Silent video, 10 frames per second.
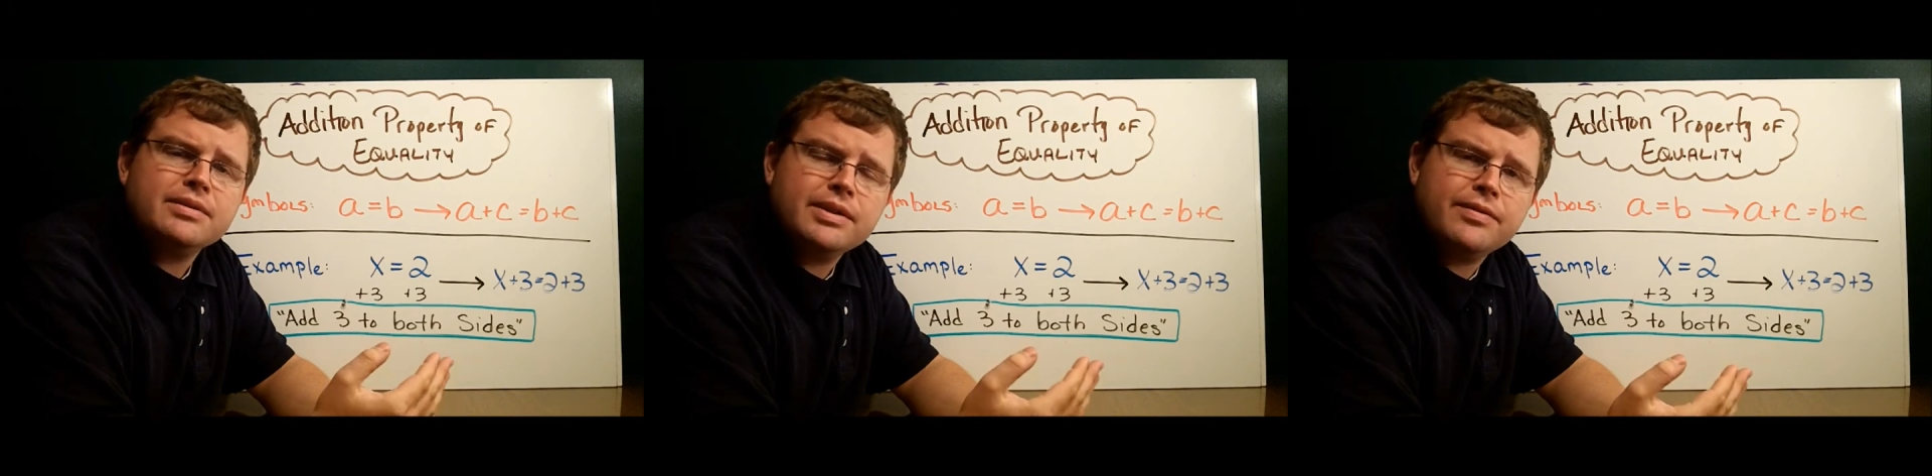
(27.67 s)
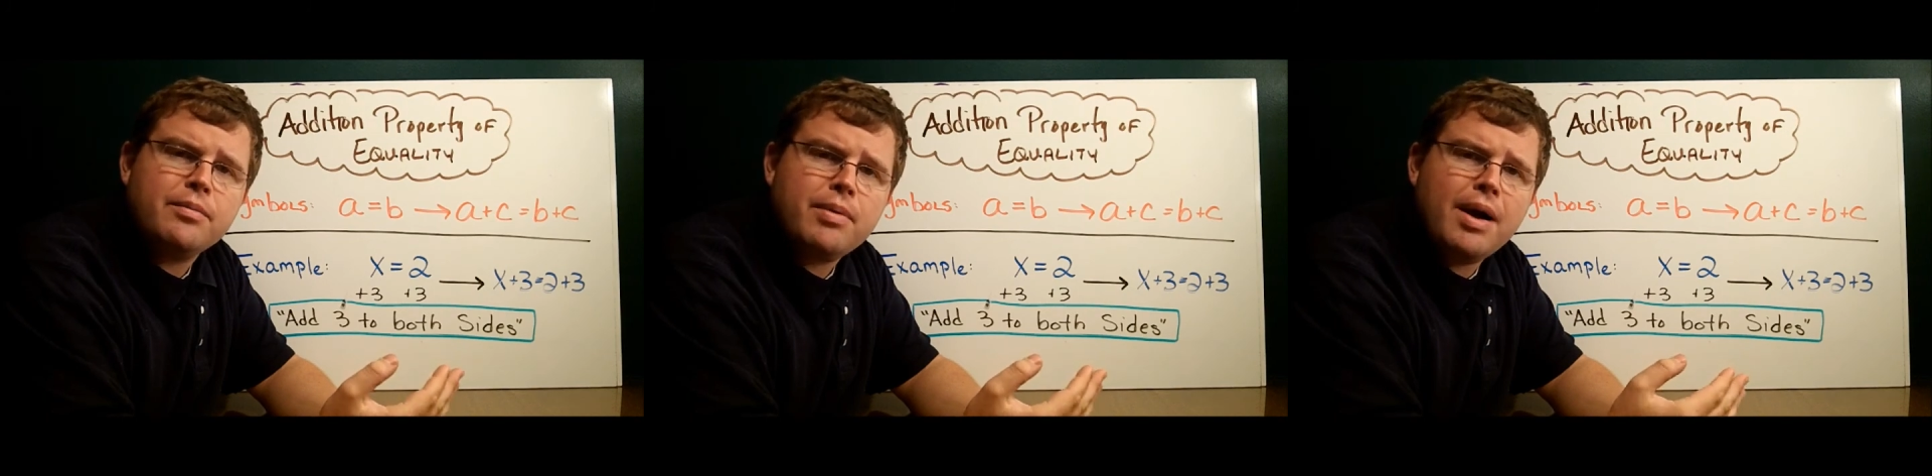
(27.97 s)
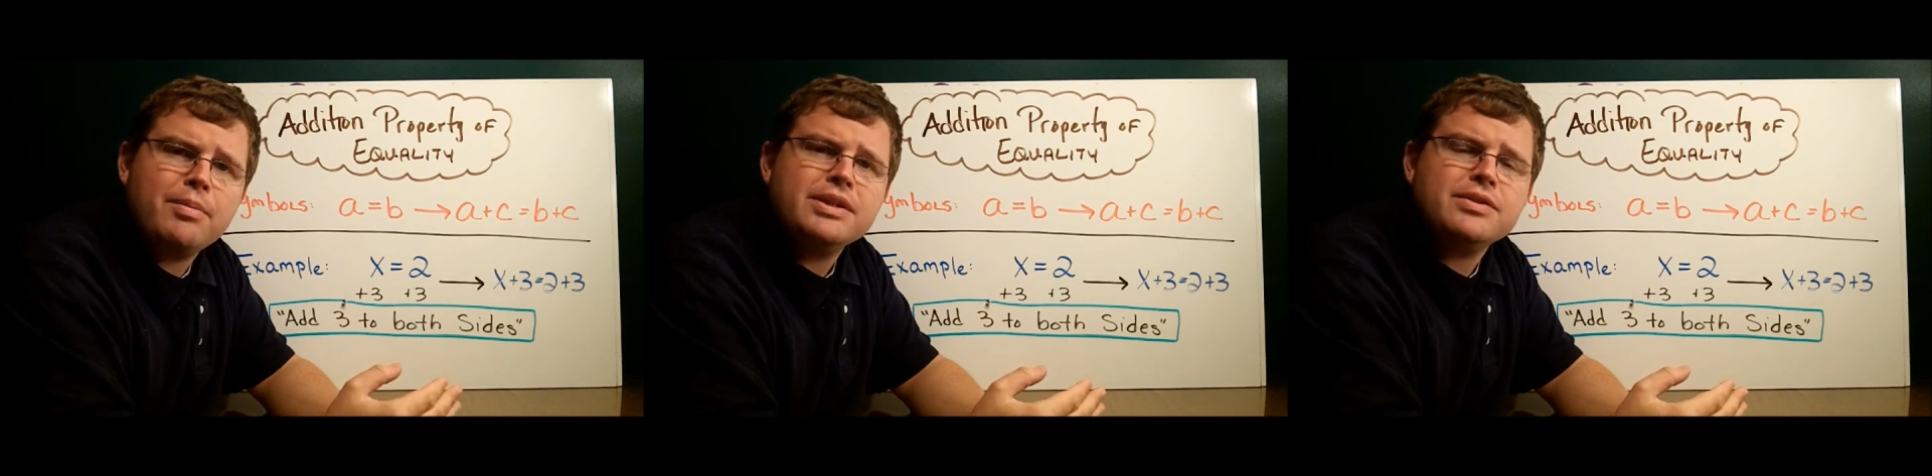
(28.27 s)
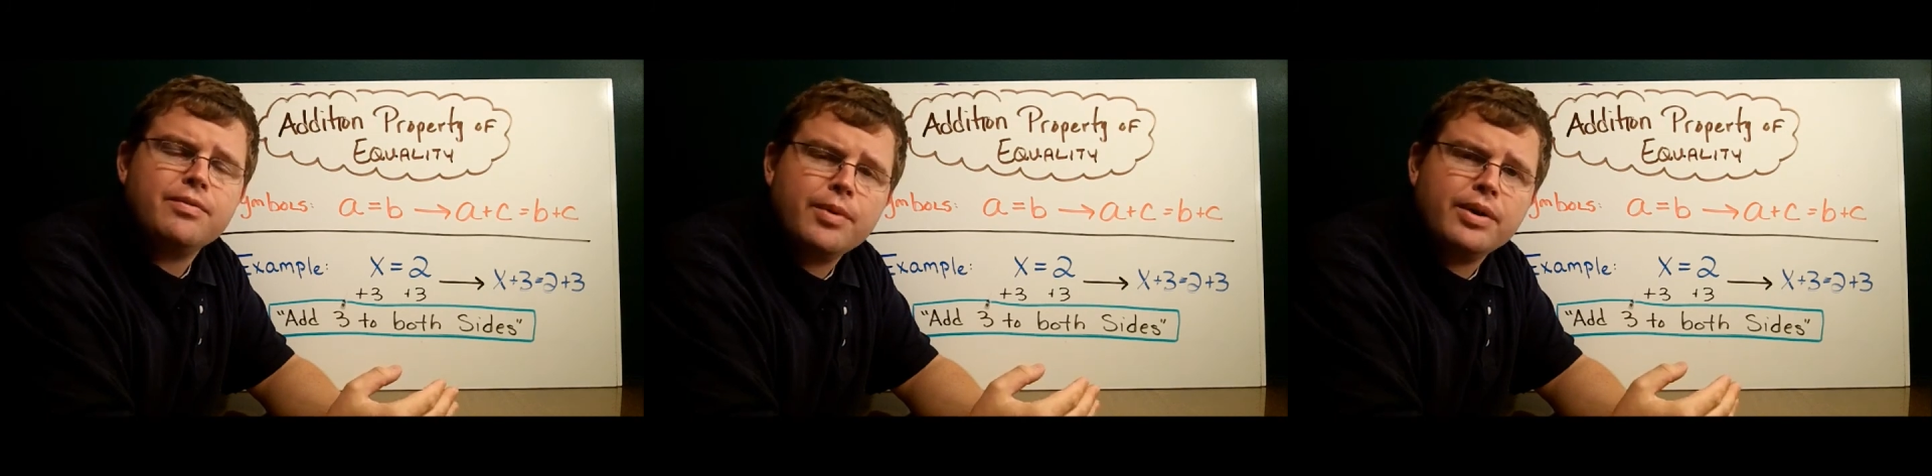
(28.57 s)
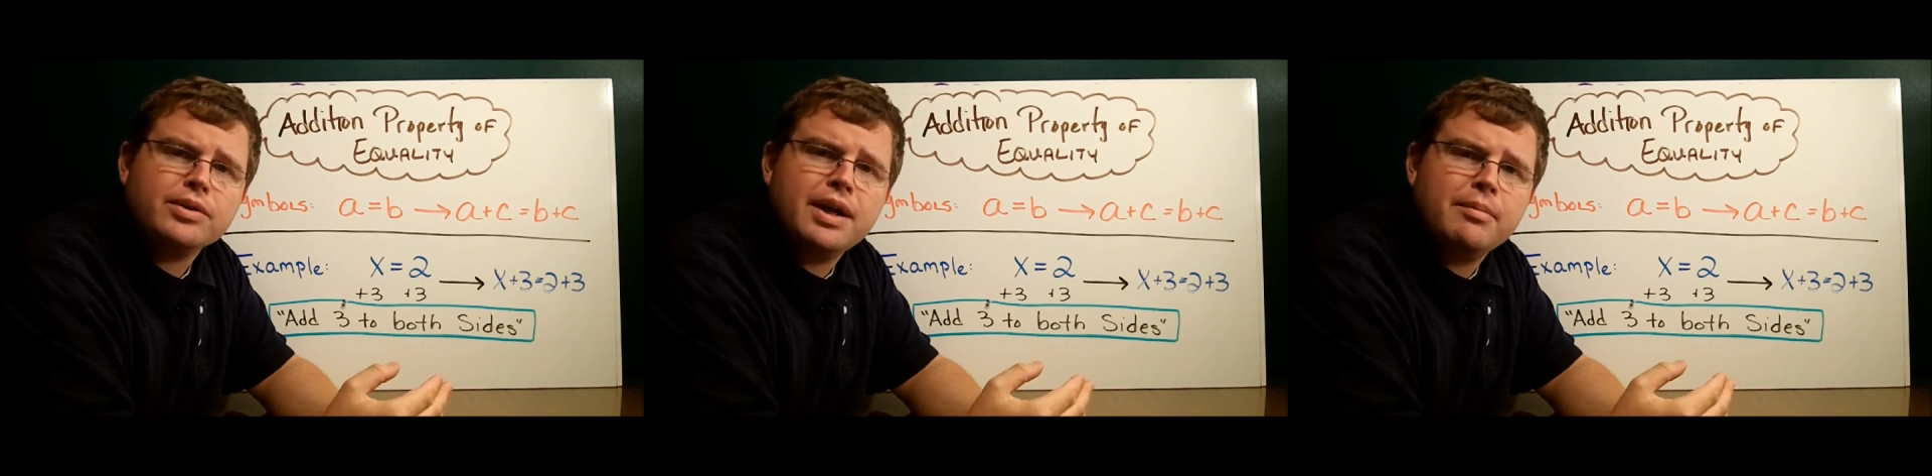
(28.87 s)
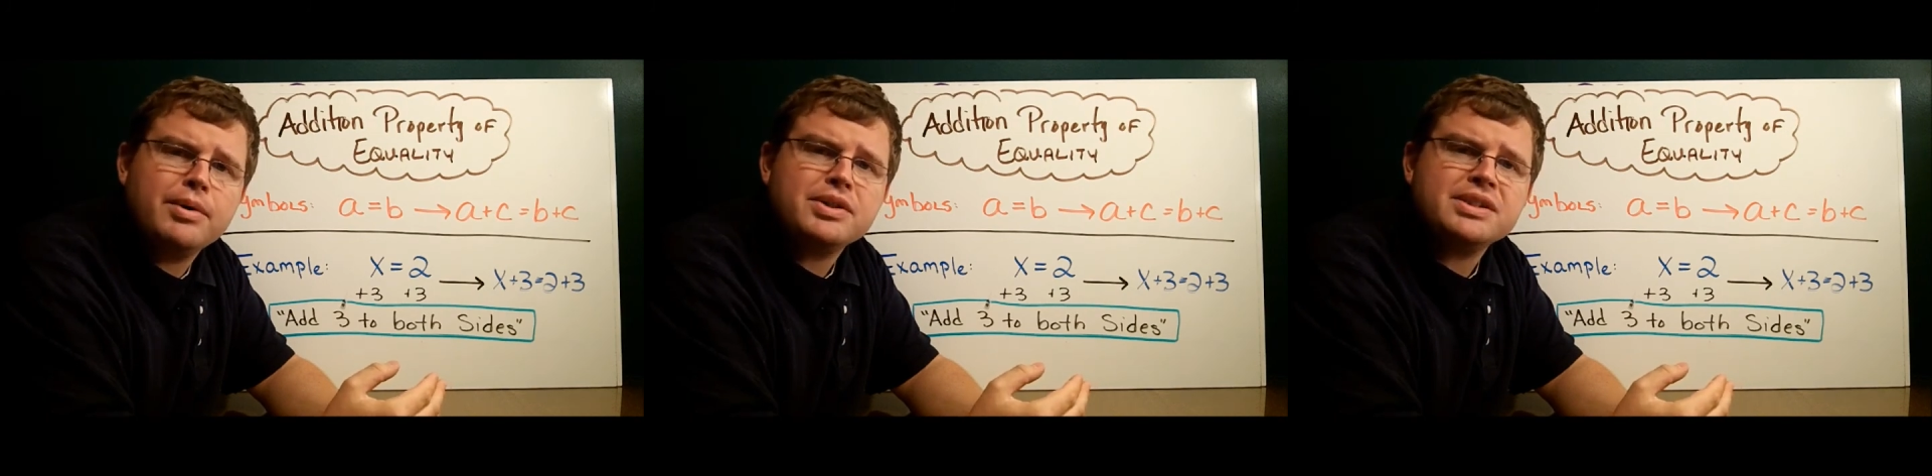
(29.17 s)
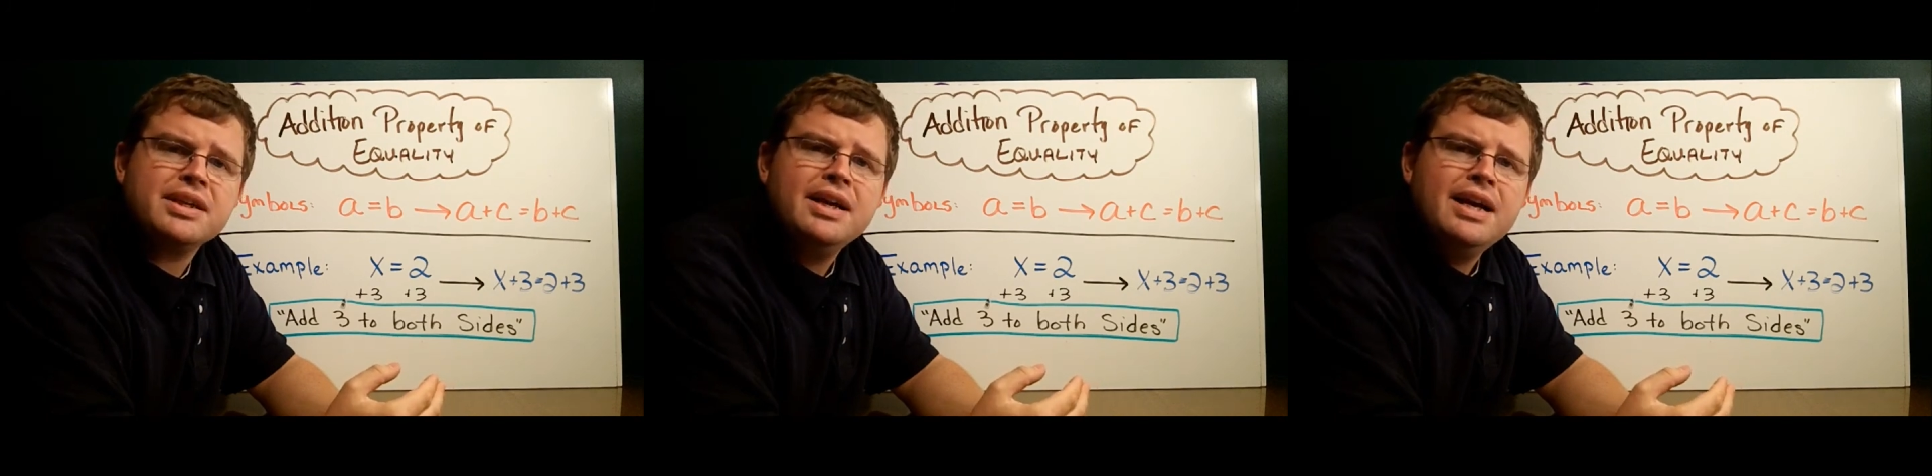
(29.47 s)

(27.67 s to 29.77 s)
different properties of real numbers.